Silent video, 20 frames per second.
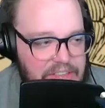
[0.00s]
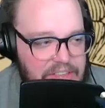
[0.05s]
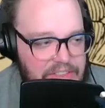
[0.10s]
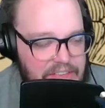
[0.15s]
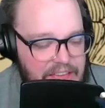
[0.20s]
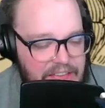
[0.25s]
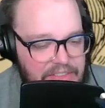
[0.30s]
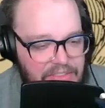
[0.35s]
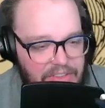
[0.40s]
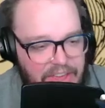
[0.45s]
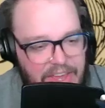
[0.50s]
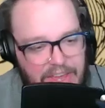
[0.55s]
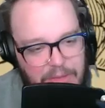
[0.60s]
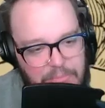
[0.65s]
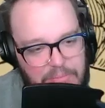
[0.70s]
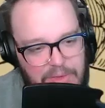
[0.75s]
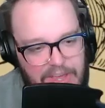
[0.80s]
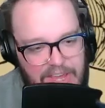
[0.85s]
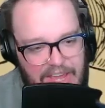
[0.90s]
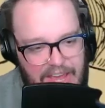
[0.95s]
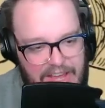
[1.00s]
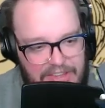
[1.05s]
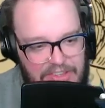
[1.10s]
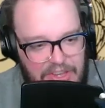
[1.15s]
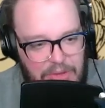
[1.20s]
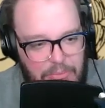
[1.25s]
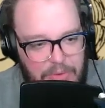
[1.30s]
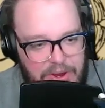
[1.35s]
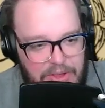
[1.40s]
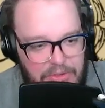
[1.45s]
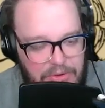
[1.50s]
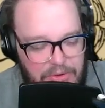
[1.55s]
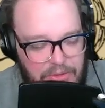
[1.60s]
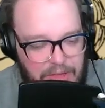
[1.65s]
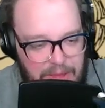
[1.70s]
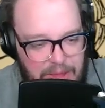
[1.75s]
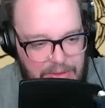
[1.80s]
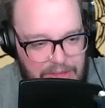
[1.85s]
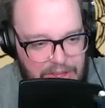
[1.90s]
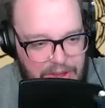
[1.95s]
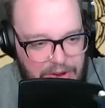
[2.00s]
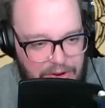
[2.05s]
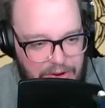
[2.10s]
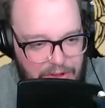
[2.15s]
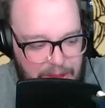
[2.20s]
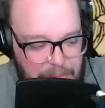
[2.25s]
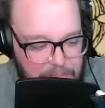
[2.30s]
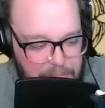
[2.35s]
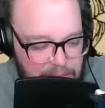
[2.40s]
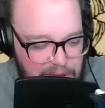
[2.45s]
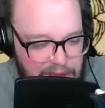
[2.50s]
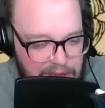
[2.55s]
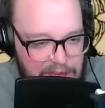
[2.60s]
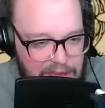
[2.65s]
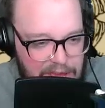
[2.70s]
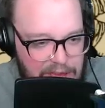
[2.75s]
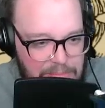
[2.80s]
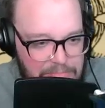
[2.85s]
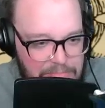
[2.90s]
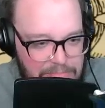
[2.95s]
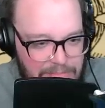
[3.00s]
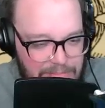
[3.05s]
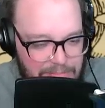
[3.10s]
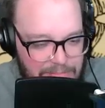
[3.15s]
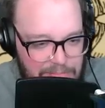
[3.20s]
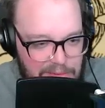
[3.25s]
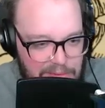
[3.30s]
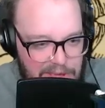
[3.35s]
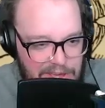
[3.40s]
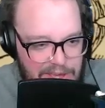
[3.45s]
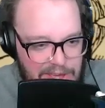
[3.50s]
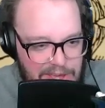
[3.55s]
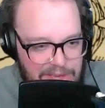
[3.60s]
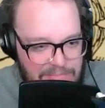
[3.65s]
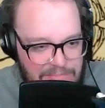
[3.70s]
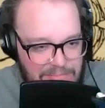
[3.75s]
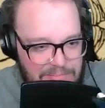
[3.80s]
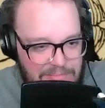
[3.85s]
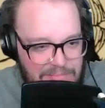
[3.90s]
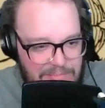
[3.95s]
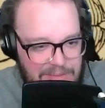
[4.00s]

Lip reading: say that, like a big 18 wheeler, like you hear like beep, beep.